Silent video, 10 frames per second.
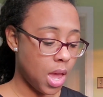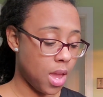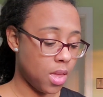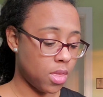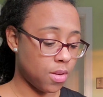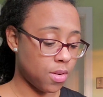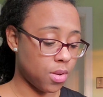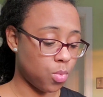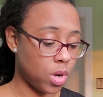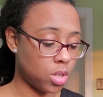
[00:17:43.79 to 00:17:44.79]
and
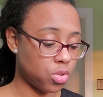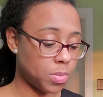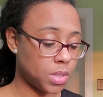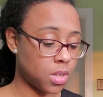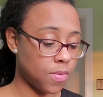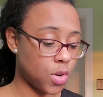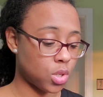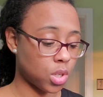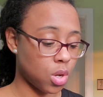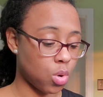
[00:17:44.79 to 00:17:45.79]
the 100%
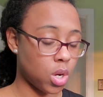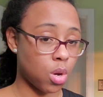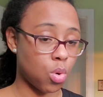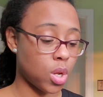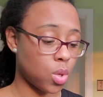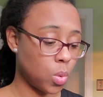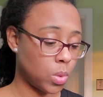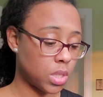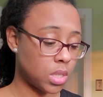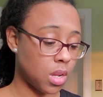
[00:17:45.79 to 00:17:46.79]
virgin coconut
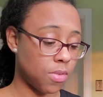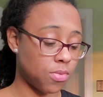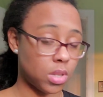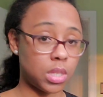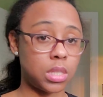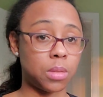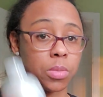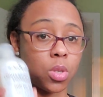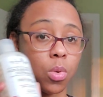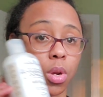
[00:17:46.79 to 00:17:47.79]
oil stuff really
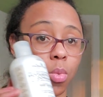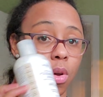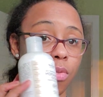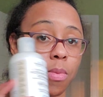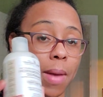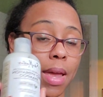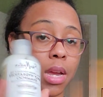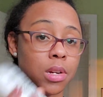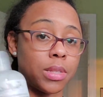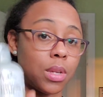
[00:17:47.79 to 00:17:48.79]
seems to work well for my hair.